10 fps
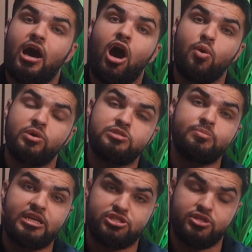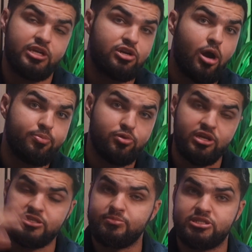Always make sure that you're
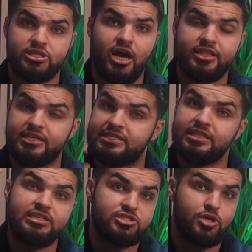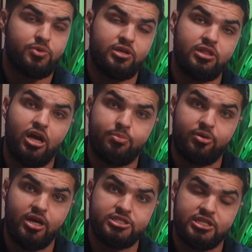uploading as much context. At least start with the Claude
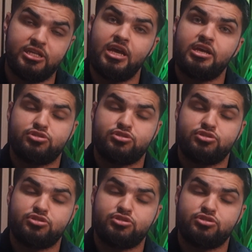project.